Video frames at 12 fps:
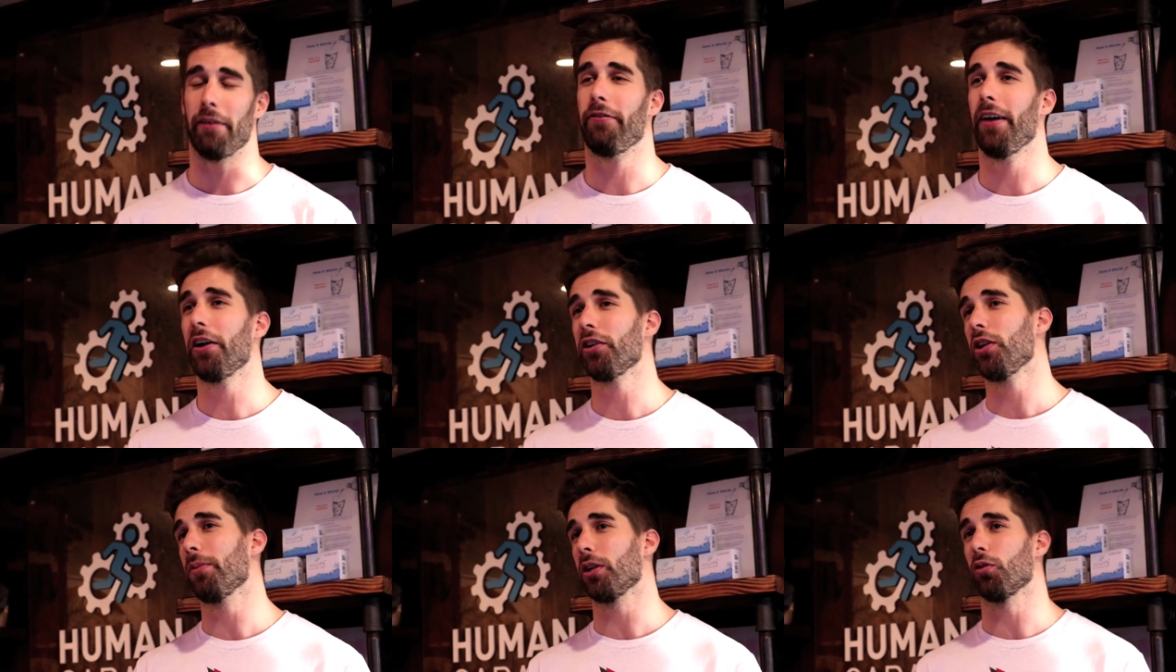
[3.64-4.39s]
found
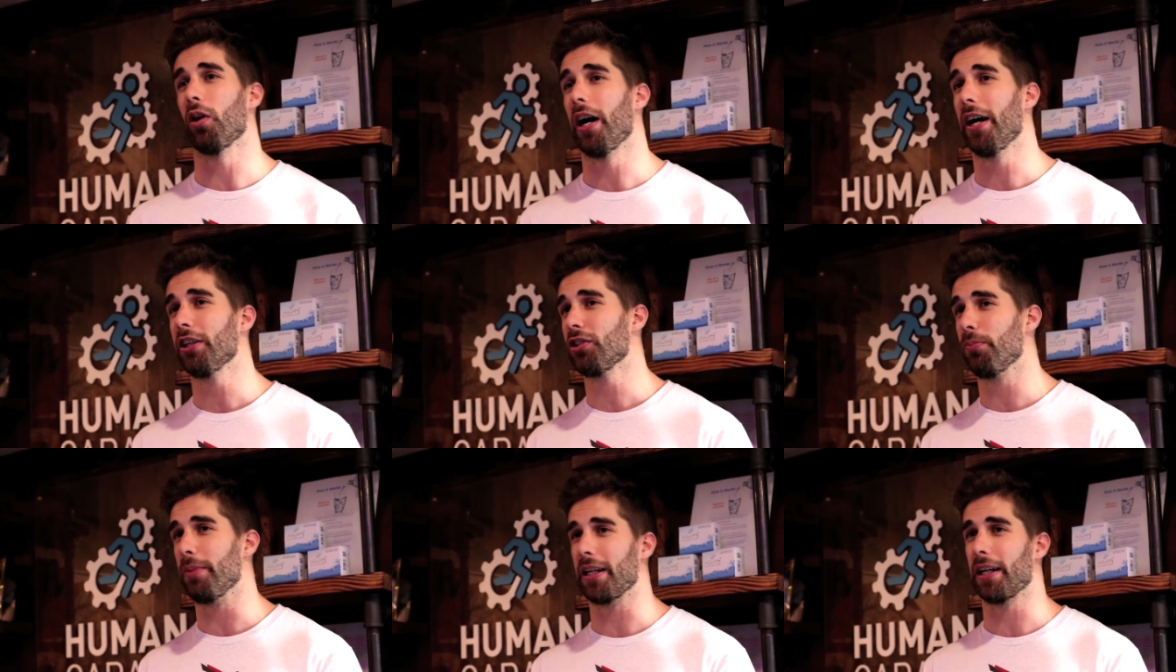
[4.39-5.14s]
Human Garage
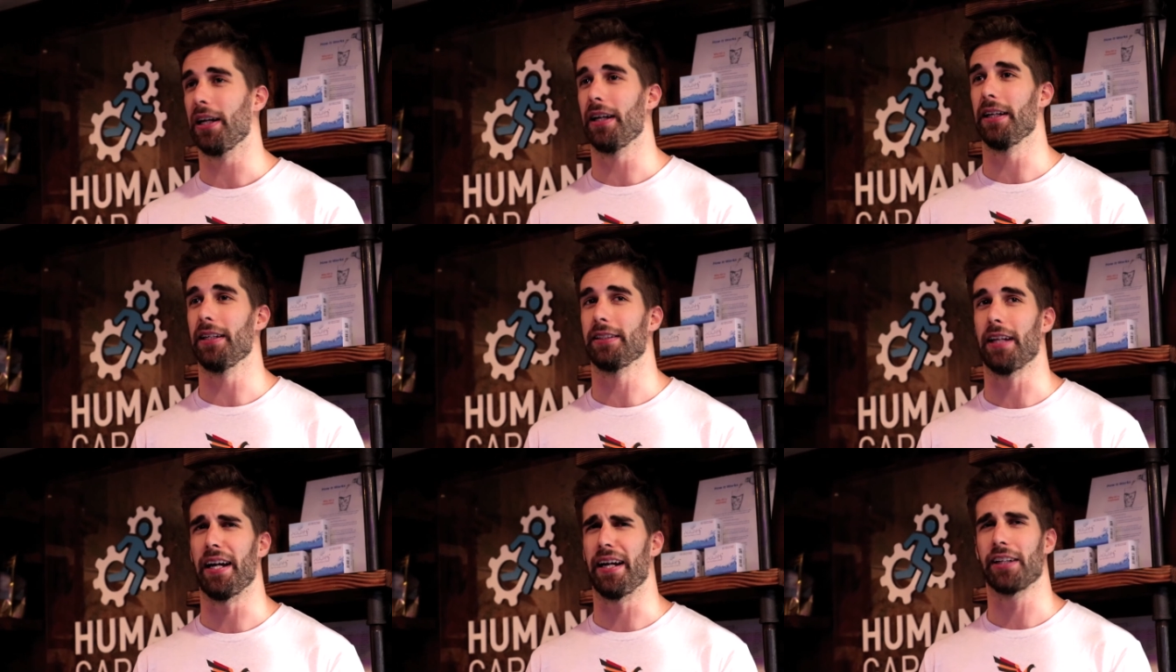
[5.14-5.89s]
because
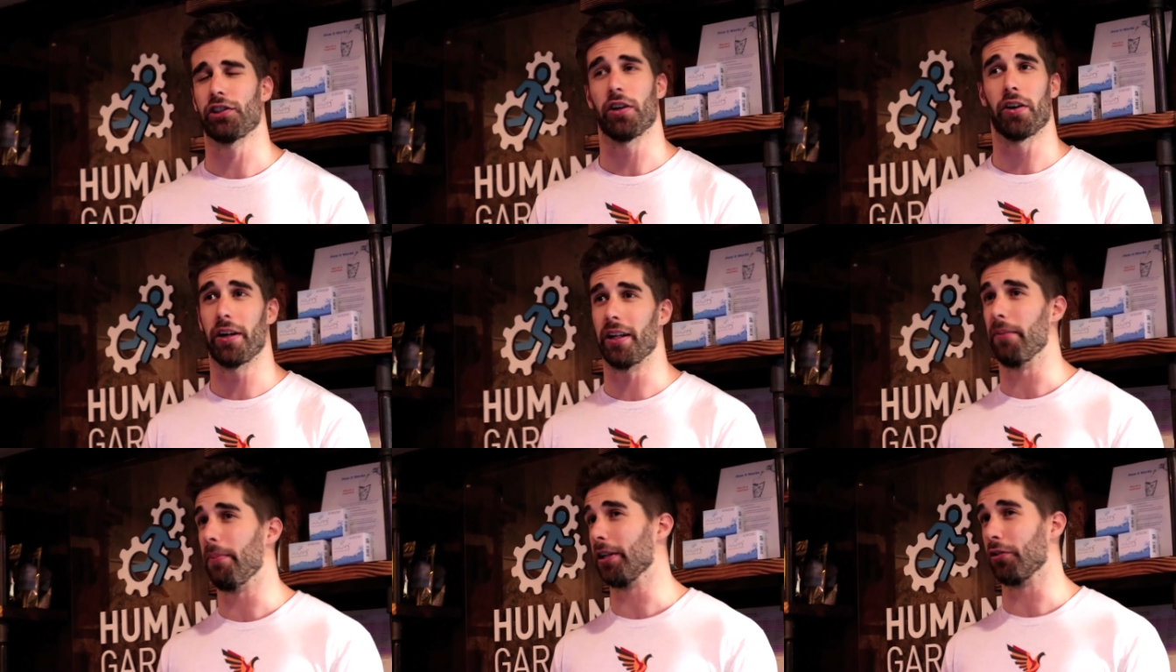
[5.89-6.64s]
I actually heard it on
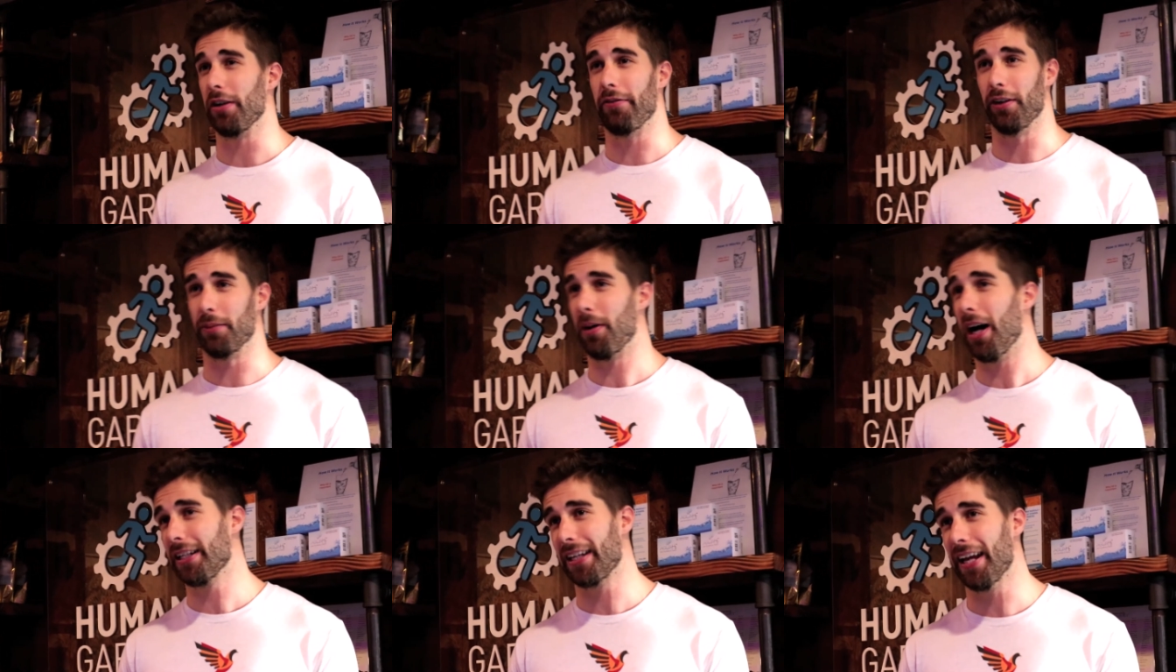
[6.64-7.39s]
the Ben Greenfield
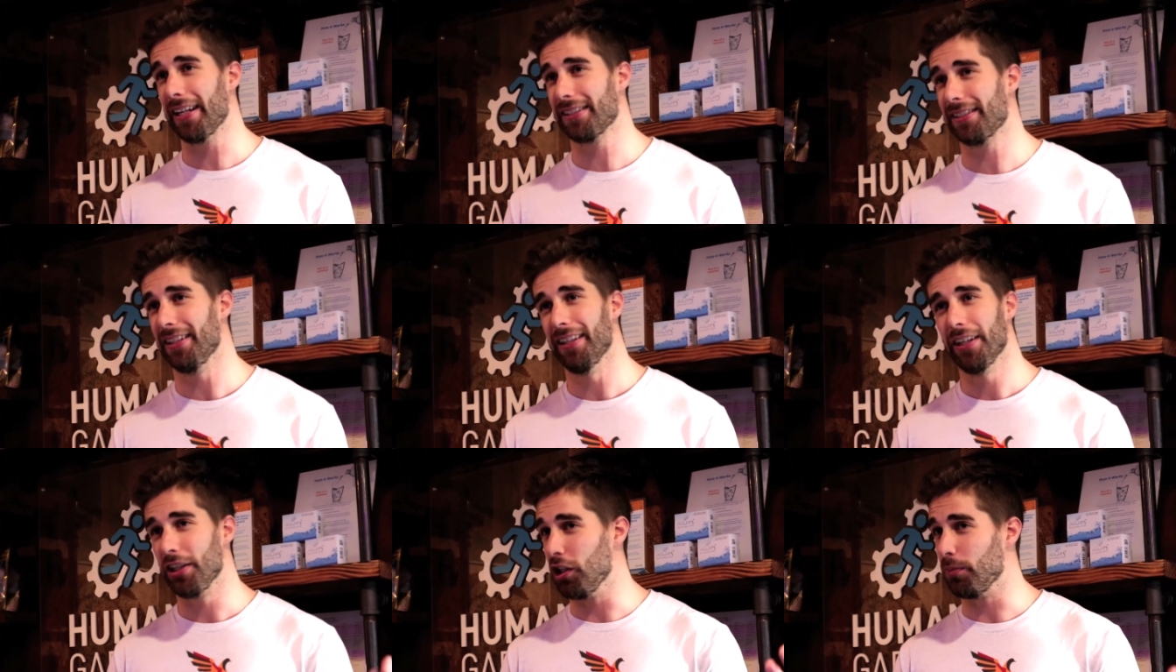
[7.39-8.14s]
podcast.
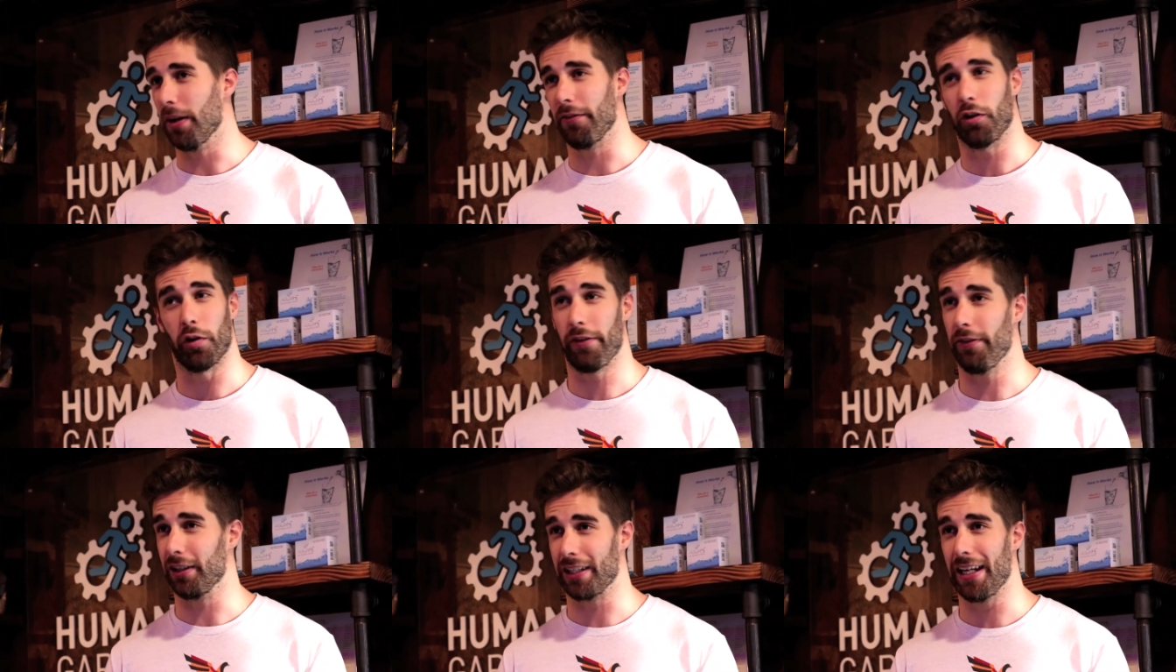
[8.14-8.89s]
He's Ben
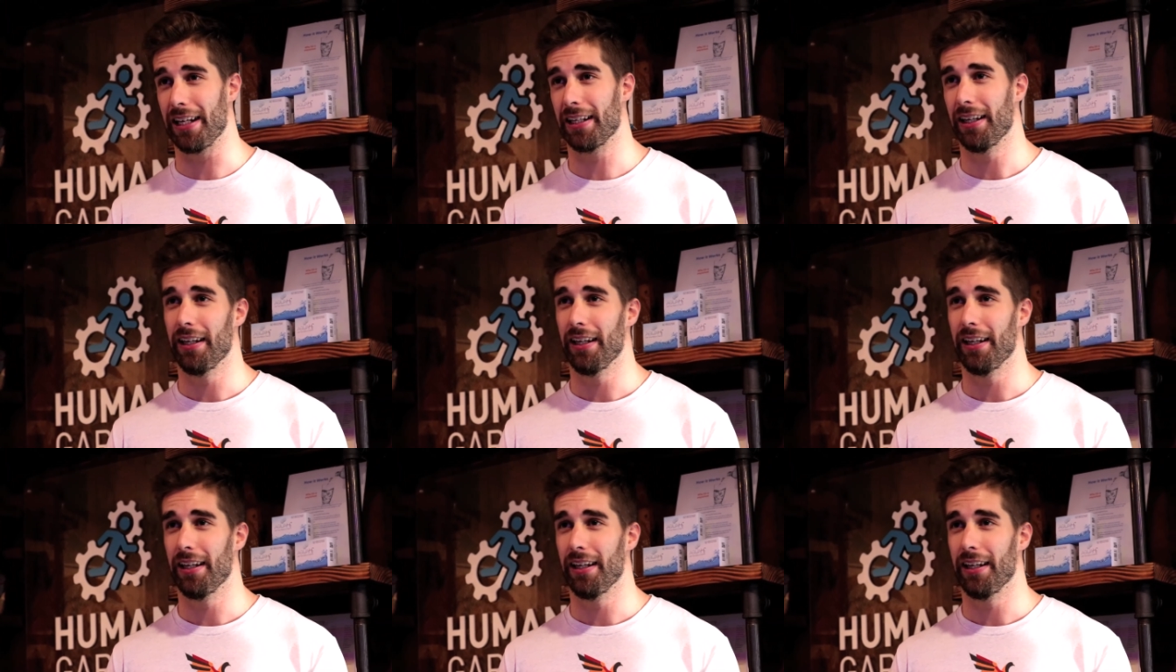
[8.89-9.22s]
Greenfield Geek.